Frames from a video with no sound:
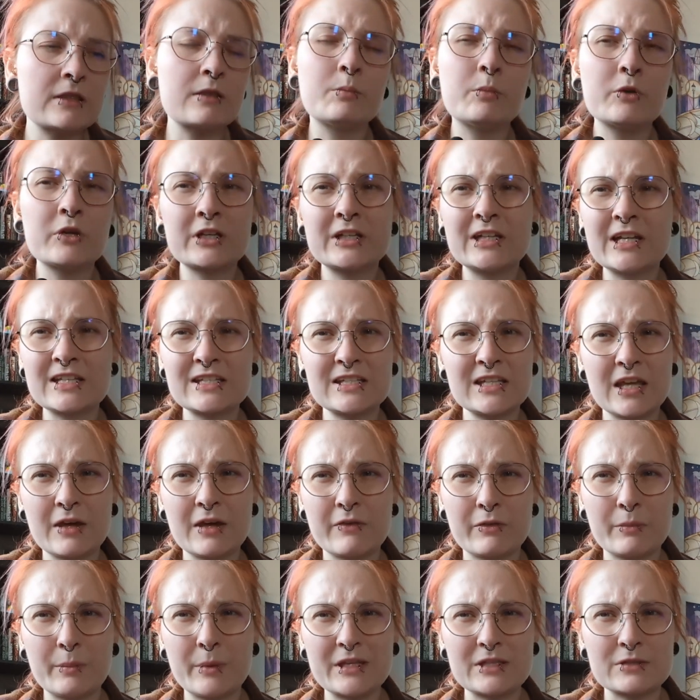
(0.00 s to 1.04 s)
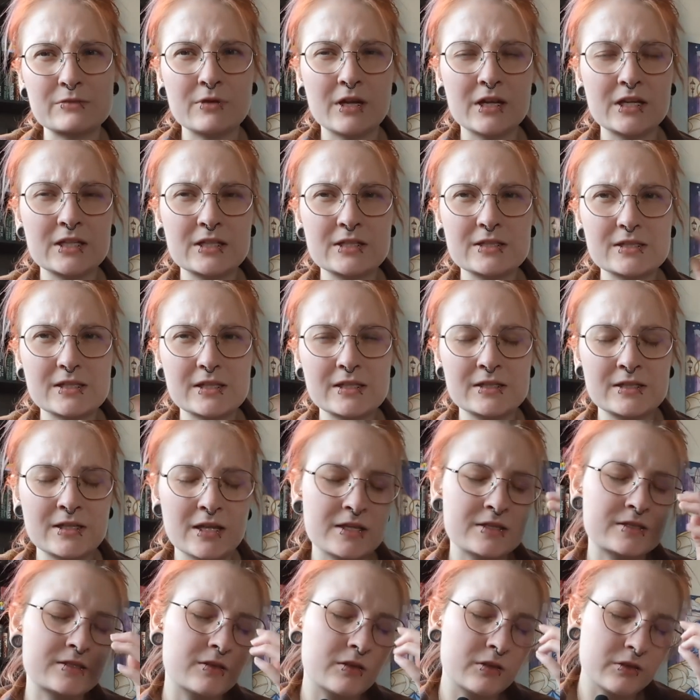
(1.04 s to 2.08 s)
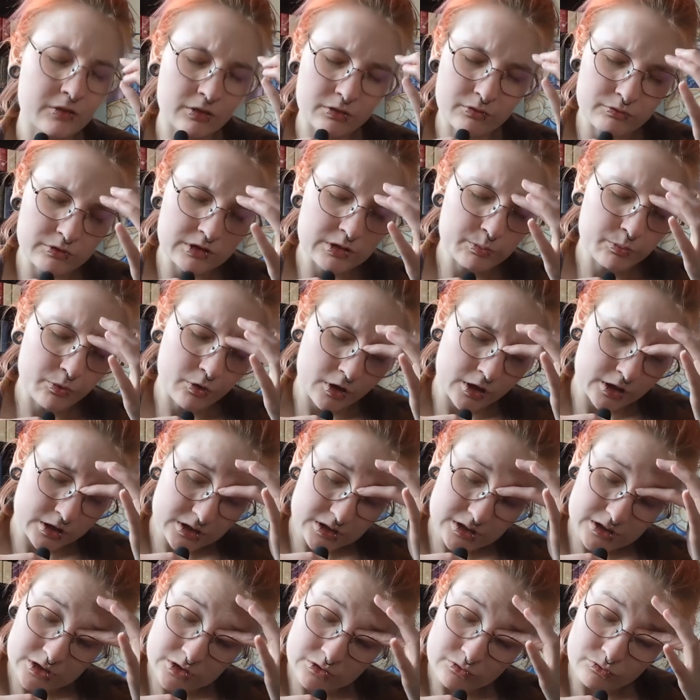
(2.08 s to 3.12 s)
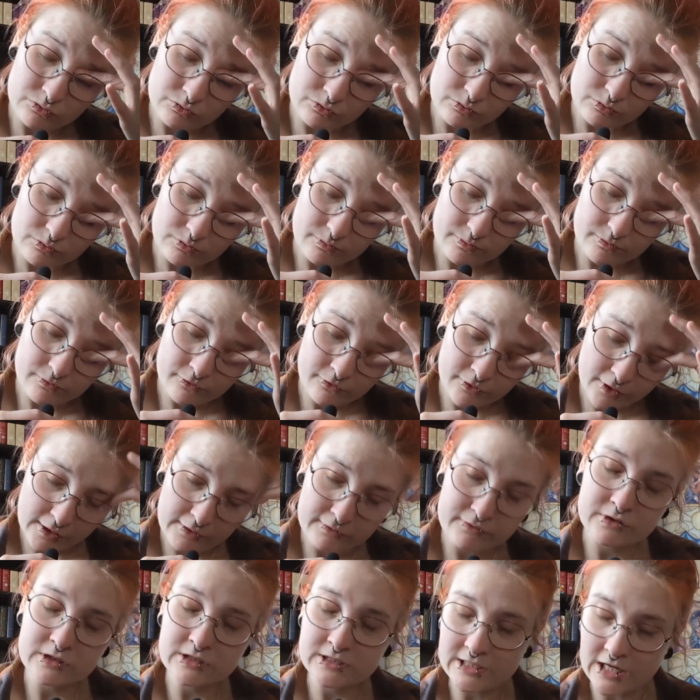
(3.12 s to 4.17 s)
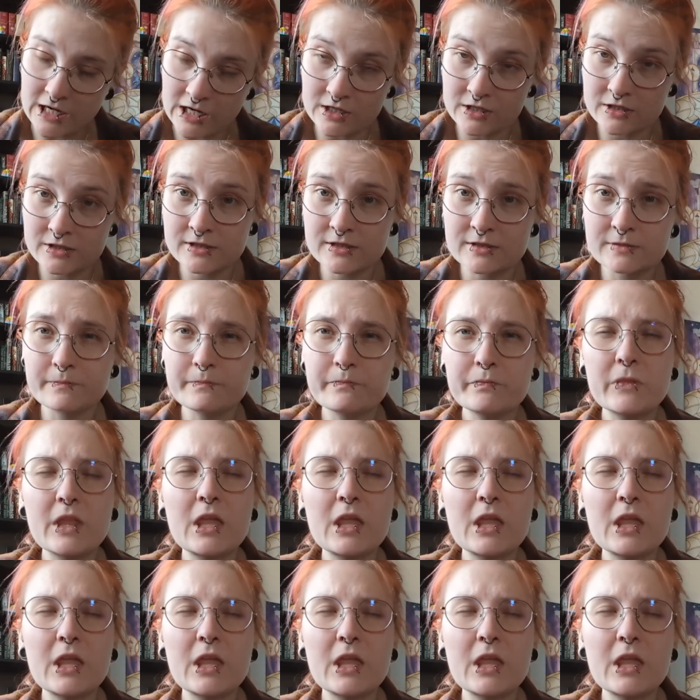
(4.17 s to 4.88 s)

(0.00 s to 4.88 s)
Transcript: The book doesn't have the best ratings, it has a 3.25 stars.